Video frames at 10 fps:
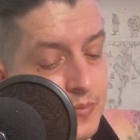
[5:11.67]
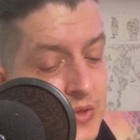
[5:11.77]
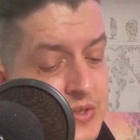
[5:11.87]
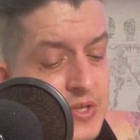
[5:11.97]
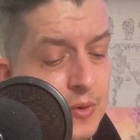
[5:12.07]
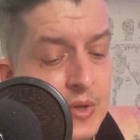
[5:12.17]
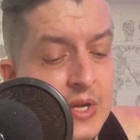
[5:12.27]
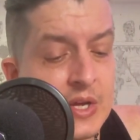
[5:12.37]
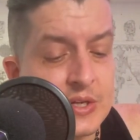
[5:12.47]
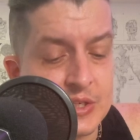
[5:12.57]
So
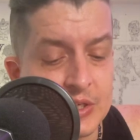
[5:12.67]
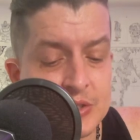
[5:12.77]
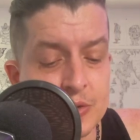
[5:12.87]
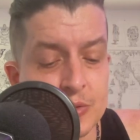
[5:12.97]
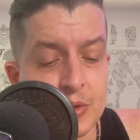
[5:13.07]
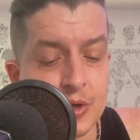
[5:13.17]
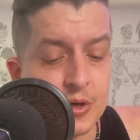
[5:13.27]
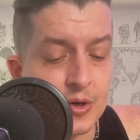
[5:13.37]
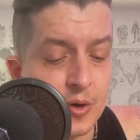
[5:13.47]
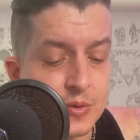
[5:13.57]
she gets to
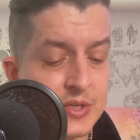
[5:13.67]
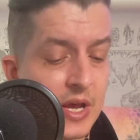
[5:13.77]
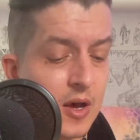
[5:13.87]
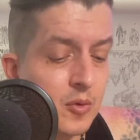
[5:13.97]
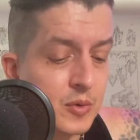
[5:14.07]
her hotel,